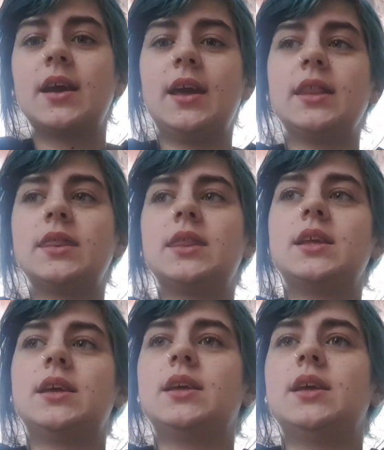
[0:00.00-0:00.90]
in
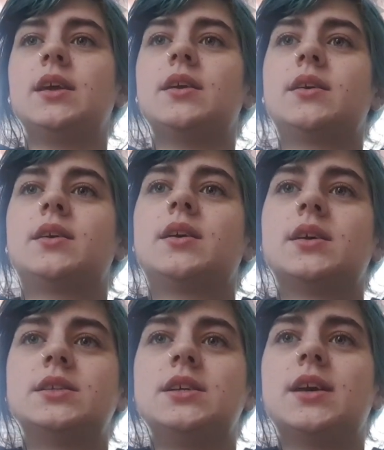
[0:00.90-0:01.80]
the
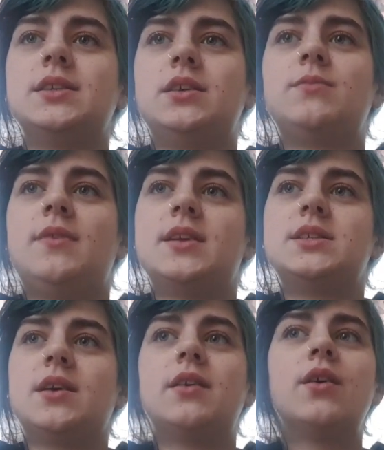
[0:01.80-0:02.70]
DID
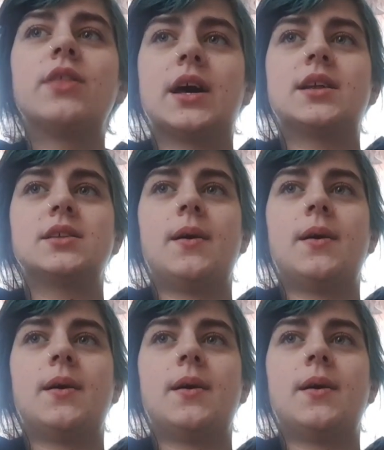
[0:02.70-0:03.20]
community. I know that